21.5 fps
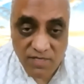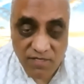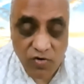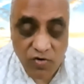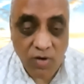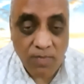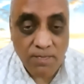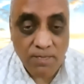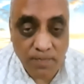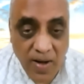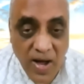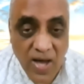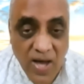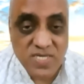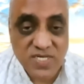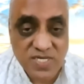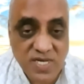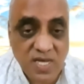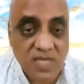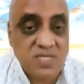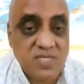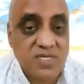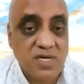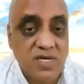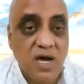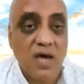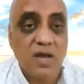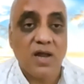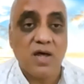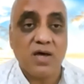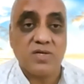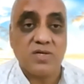from past
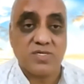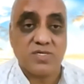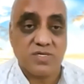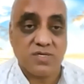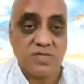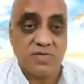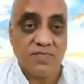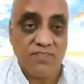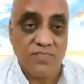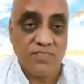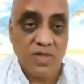sanskaras.